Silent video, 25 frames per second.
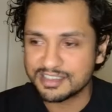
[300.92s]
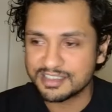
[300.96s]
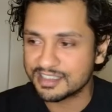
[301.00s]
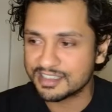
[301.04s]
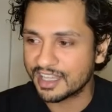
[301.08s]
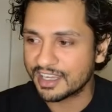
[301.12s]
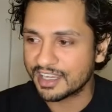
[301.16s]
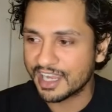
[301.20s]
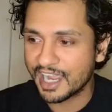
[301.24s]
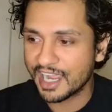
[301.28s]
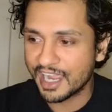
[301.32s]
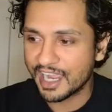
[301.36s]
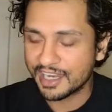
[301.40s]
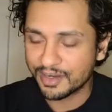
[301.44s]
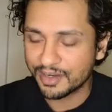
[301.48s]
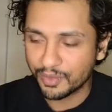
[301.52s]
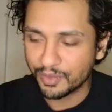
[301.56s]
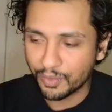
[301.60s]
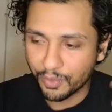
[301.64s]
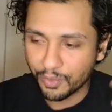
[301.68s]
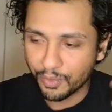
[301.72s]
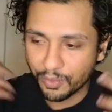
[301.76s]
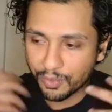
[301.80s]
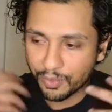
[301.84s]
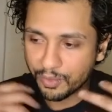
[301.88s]
Like I had a
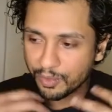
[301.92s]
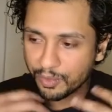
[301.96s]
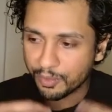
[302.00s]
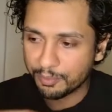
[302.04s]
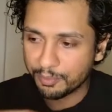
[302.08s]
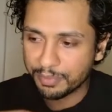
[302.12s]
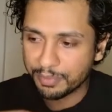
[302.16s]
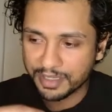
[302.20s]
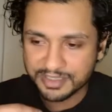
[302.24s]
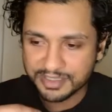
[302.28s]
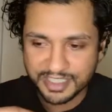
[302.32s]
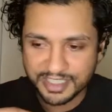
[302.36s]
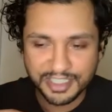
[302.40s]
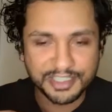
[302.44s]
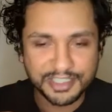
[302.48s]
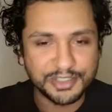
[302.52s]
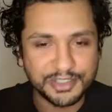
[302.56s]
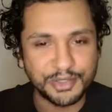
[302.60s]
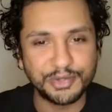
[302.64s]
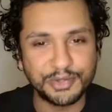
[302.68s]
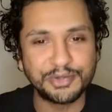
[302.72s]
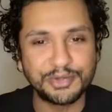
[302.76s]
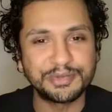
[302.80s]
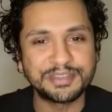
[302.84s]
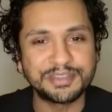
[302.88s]
whole bunch of
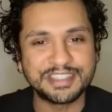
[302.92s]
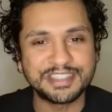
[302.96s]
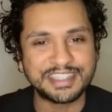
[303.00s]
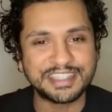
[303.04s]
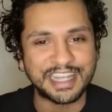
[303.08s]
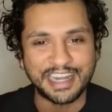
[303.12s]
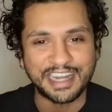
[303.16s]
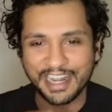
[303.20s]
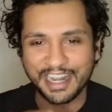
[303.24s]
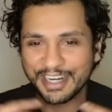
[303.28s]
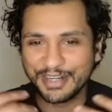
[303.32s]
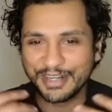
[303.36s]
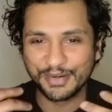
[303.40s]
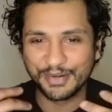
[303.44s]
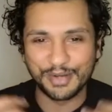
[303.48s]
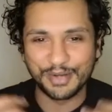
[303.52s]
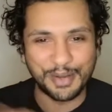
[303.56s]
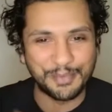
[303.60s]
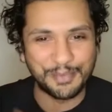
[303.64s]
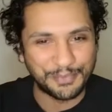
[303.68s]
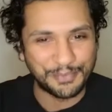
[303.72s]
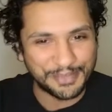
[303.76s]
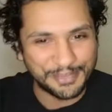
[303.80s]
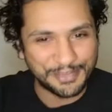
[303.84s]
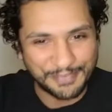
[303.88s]
goons that I grew up with.